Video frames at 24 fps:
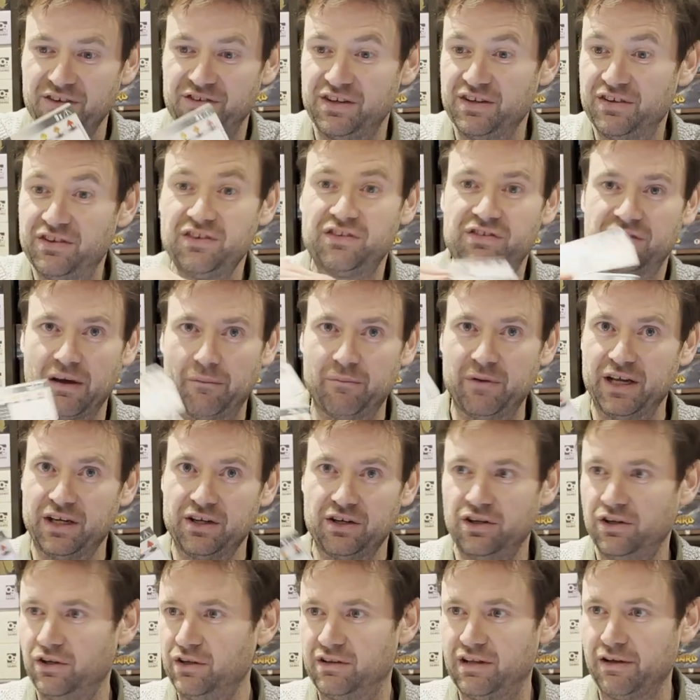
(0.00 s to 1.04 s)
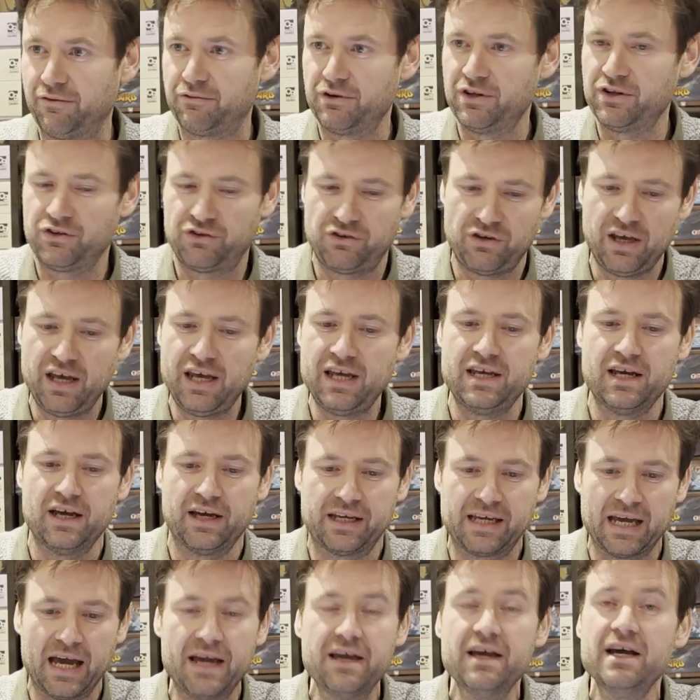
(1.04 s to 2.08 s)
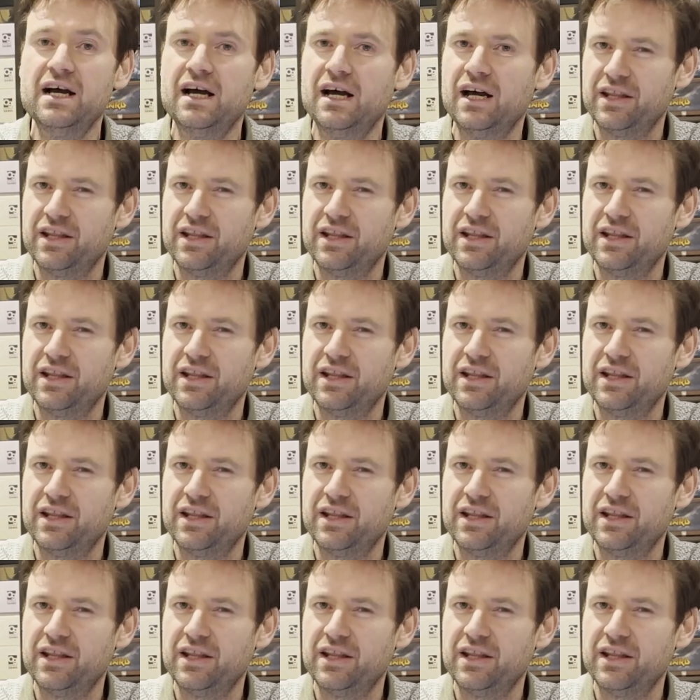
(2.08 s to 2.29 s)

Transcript: This is something different to Heat, okay?